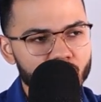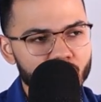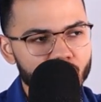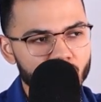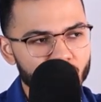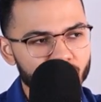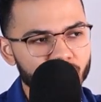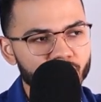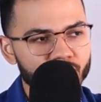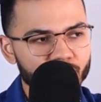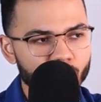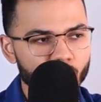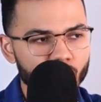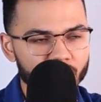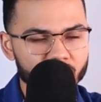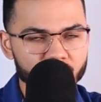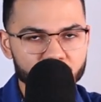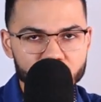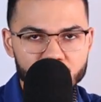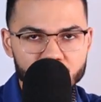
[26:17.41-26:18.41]
of
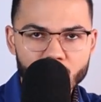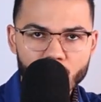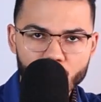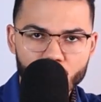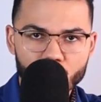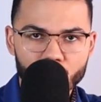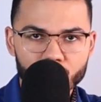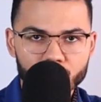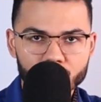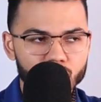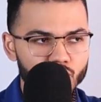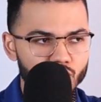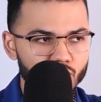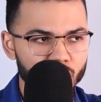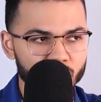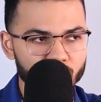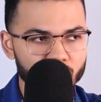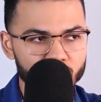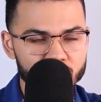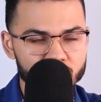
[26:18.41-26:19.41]
affording this home,
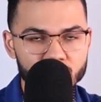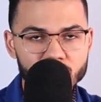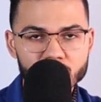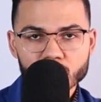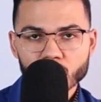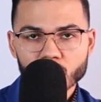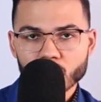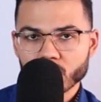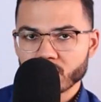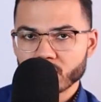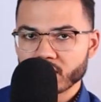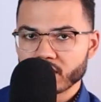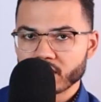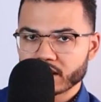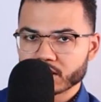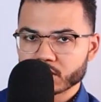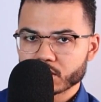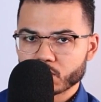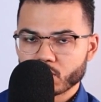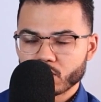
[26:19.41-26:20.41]
whether it's this one or the
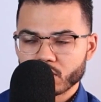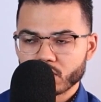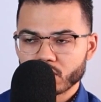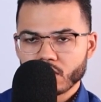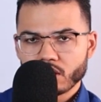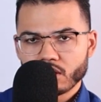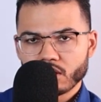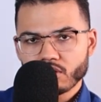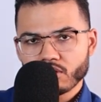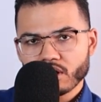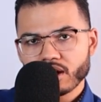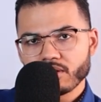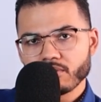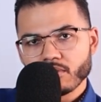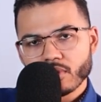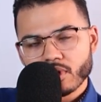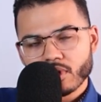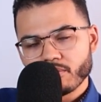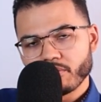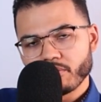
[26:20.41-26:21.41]
next one. Okay,
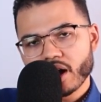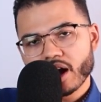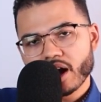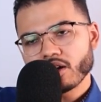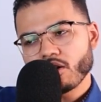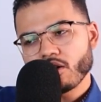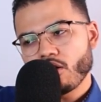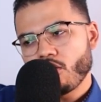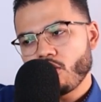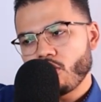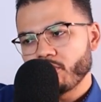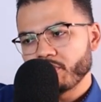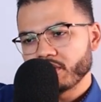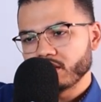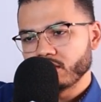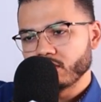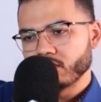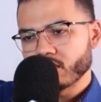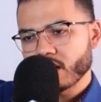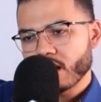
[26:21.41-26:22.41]
buying a home, uh,
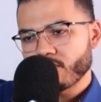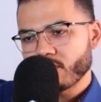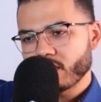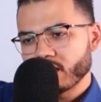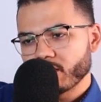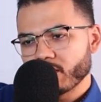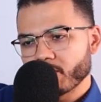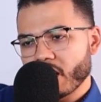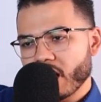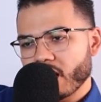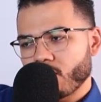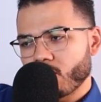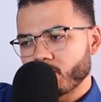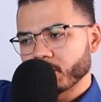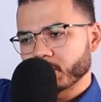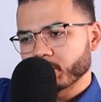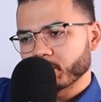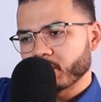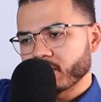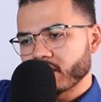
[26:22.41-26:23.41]
you're not ready to buy a home,
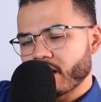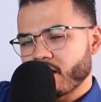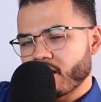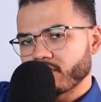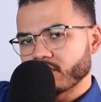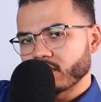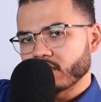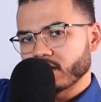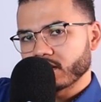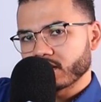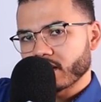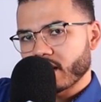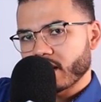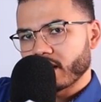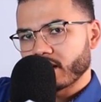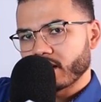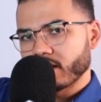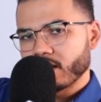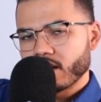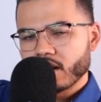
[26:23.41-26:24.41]
let's put that off to the
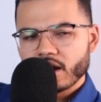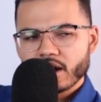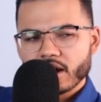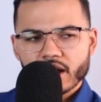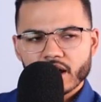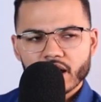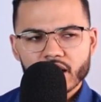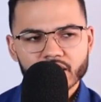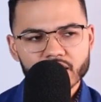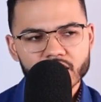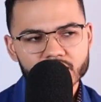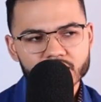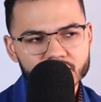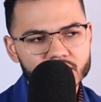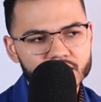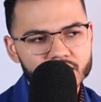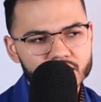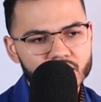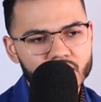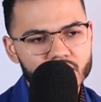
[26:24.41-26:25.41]
side and let's
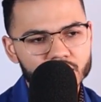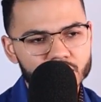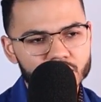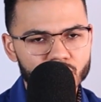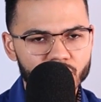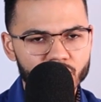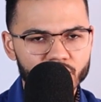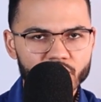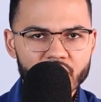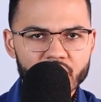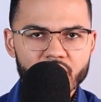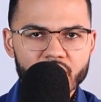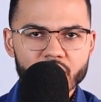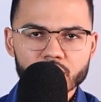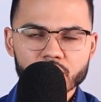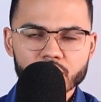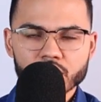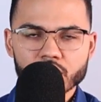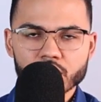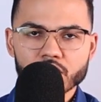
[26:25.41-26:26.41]
discuss your
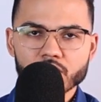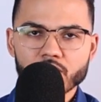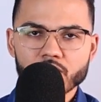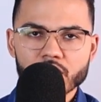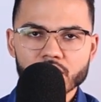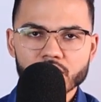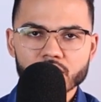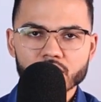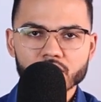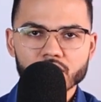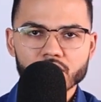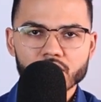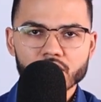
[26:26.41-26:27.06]
financial situation.